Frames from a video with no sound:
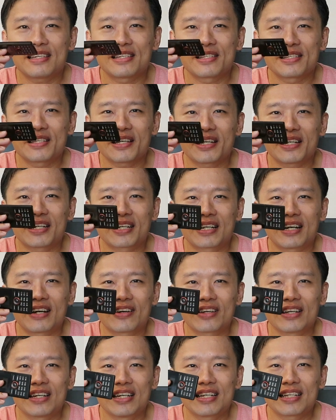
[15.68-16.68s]
is not a
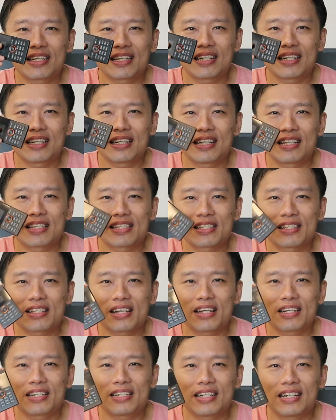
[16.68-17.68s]
calculator, it's
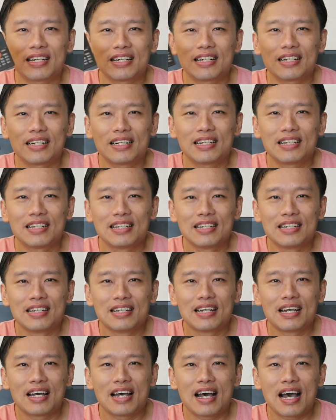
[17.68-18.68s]
not a
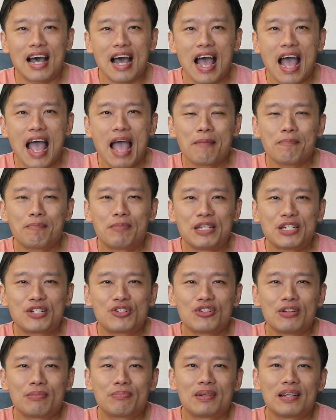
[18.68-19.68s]

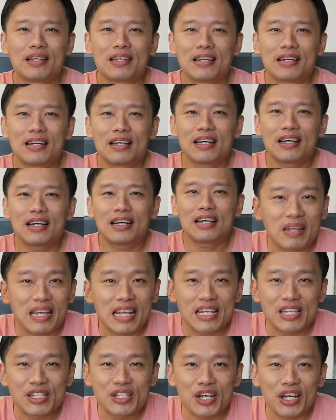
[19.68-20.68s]
MP3 player,
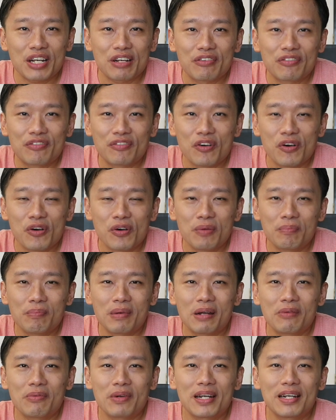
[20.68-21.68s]
it's not a phone,
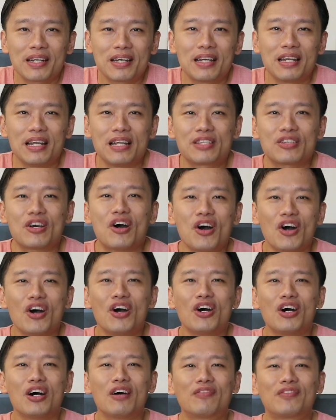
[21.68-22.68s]
but rather it's
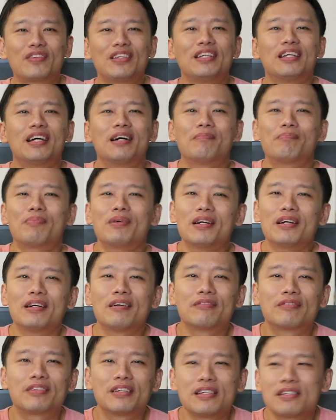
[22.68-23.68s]
all of the
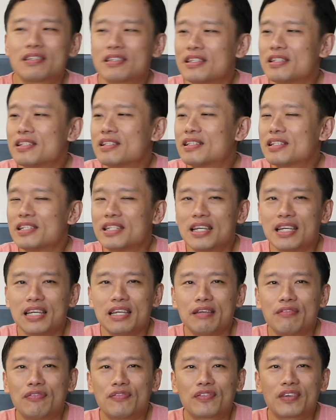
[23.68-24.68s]
above. This is the
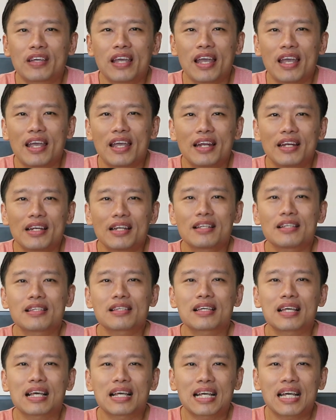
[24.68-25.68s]
iFcane
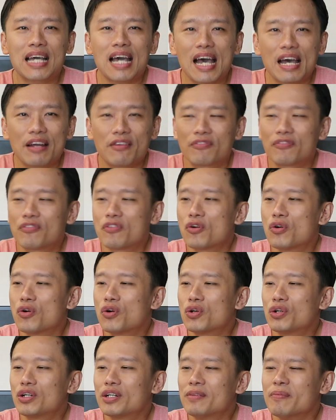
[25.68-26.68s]
card
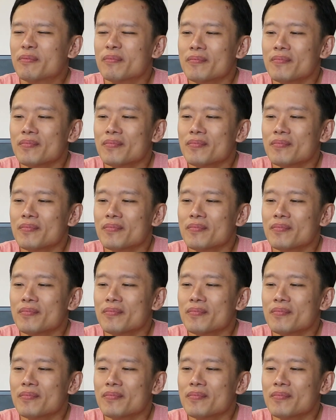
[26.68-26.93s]
phone.